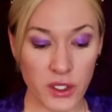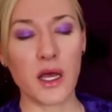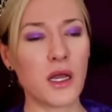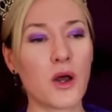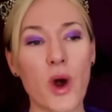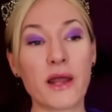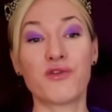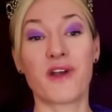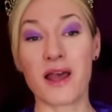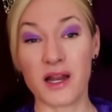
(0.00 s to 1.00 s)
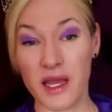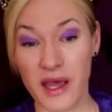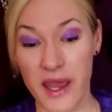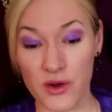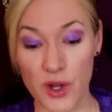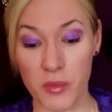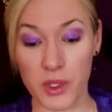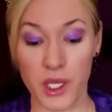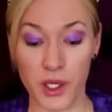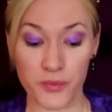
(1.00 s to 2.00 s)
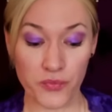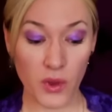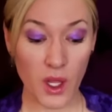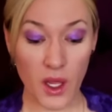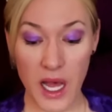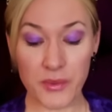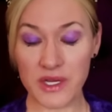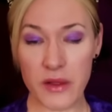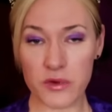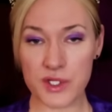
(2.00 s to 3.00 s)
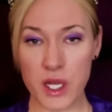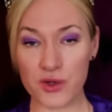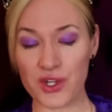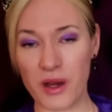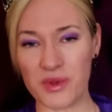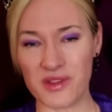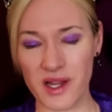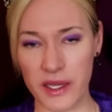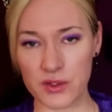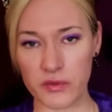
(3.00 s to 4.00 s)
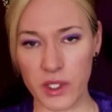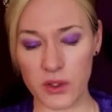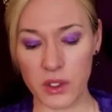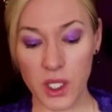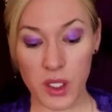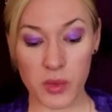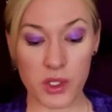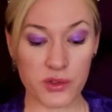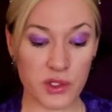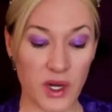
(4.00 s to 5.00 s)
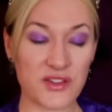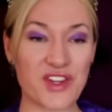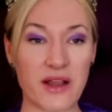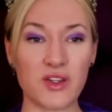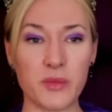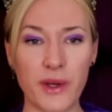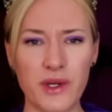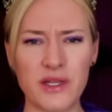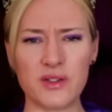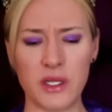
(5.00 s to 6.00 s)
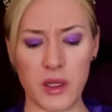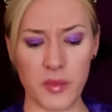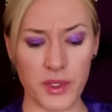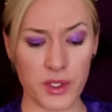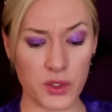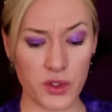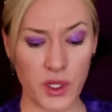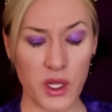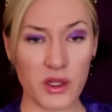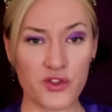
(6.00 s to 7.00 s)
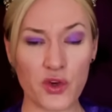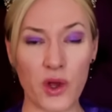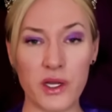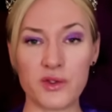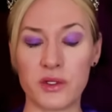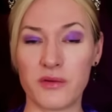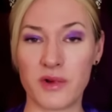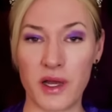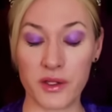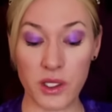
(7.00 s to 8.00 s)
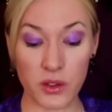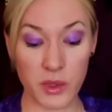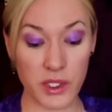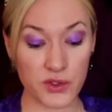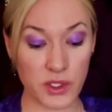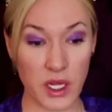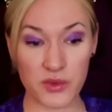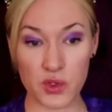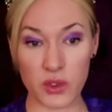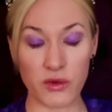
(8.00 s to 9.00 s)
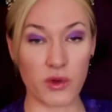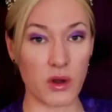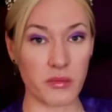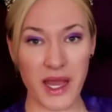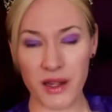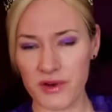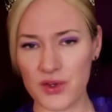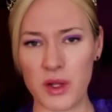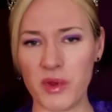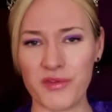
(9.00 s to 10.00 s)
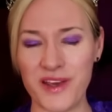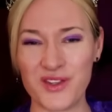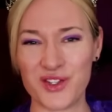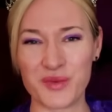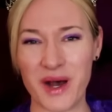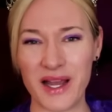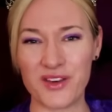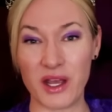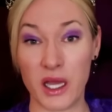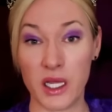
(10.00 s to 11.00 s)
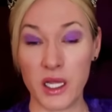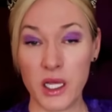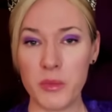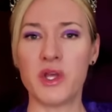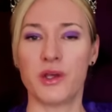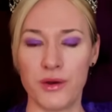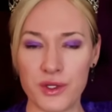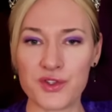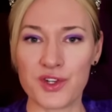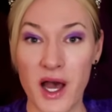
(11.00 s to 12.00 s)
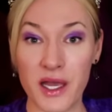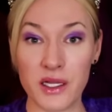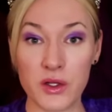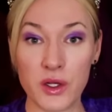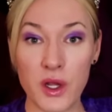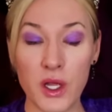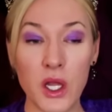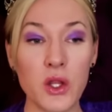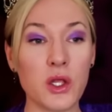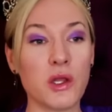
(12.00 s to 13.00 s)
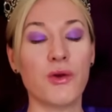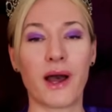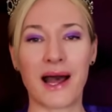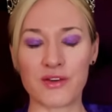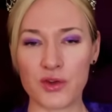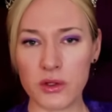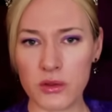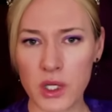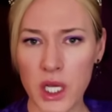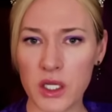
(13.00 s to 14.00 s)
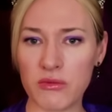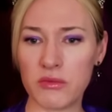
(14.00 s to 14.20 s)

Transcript: And quite frankly, Kate W., I would never associate with the likes of you because you are sanctimonious and impudent and joyless and rather humourless. And I'm sure you've got many redeeming features, my dear, but you decided that you had to uh,